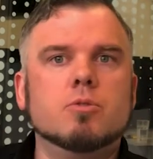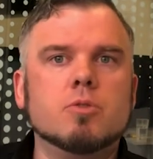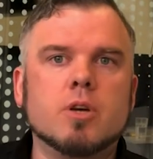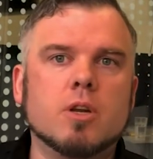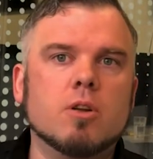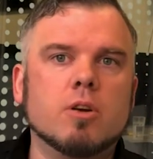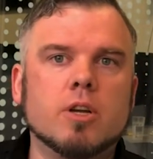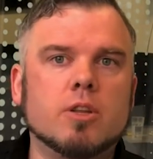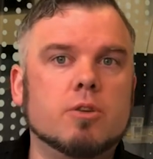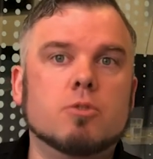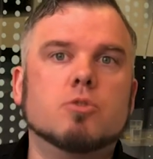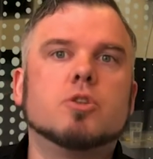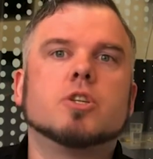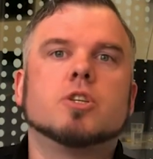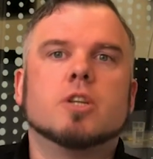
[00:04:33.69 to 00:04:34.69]
you can look at the
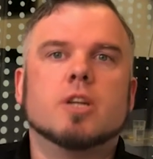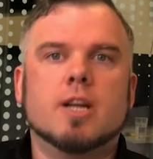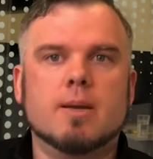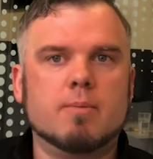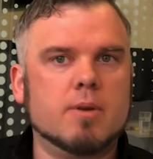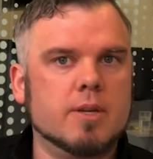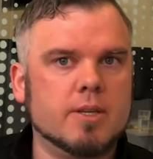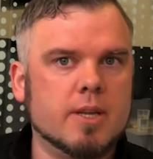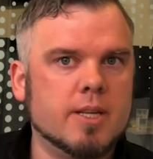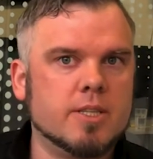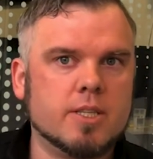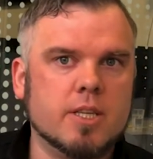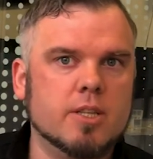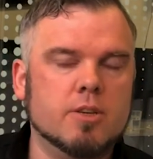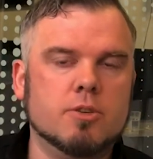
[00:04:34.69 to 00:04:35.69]
nutrition label and
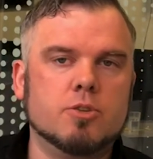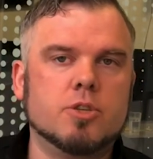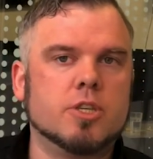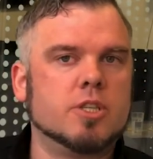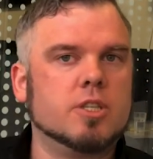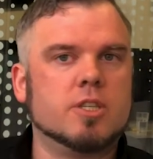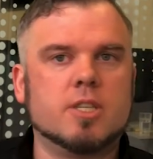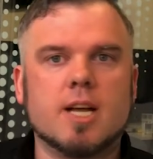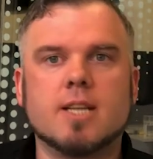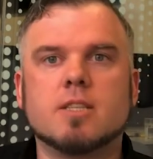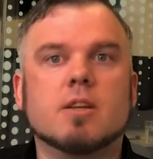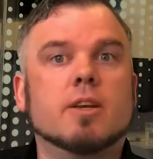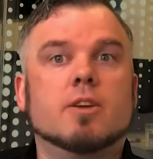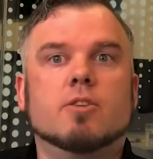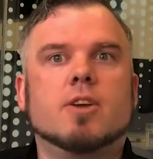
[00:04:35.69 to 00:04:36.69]
see the nutrition
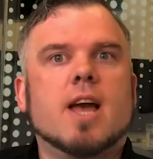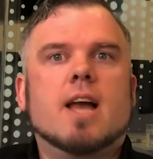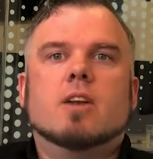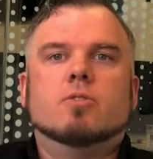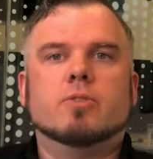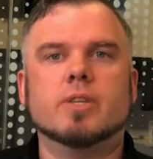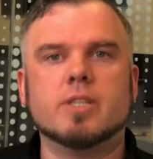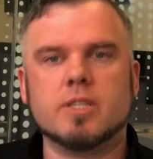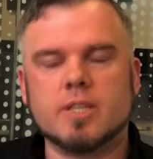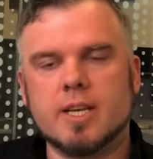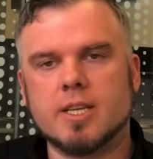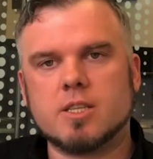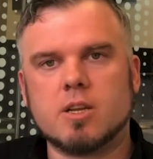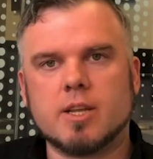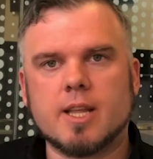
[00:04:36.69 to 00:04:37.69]
stats, like your calories and
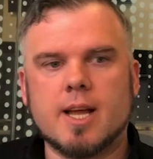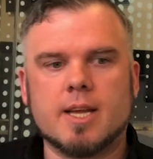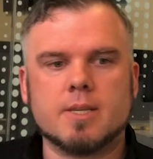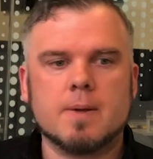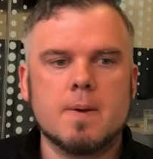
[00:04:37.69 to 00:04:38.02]
things like that.